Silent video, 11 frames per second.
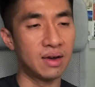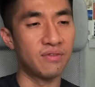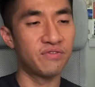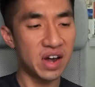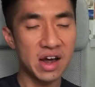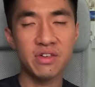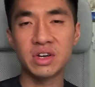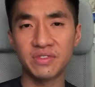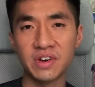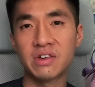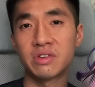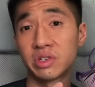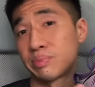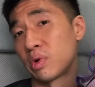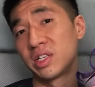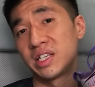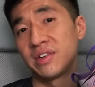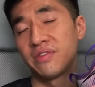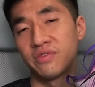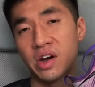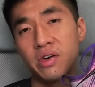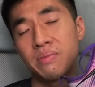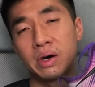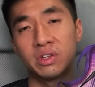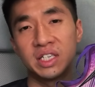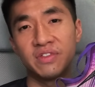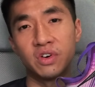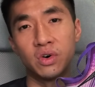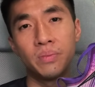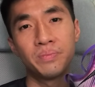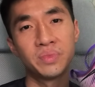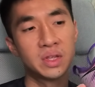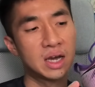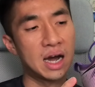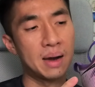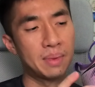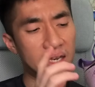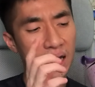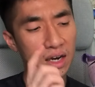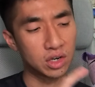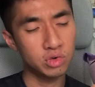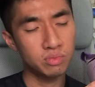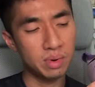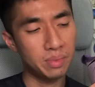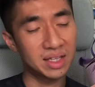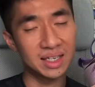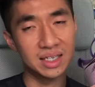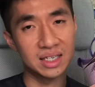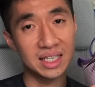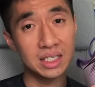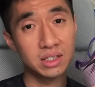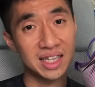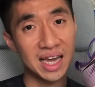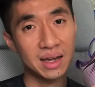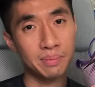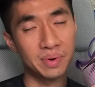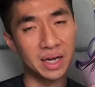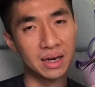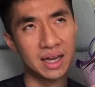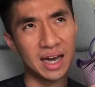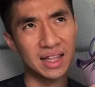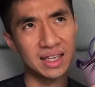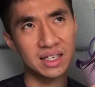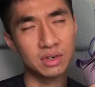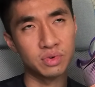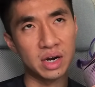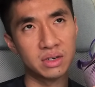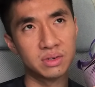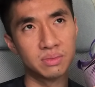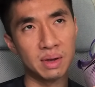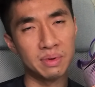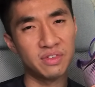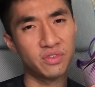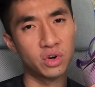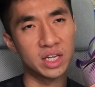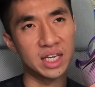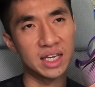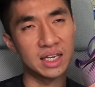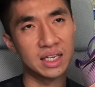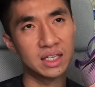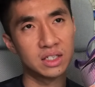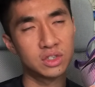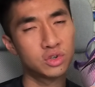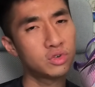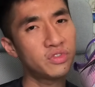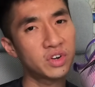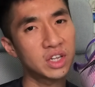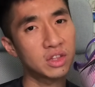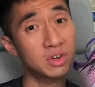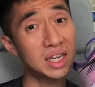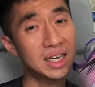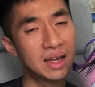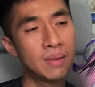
very, very responsive, very bouncy foam. I don't remember the heel stack, but I think it's around maybe 42, 43.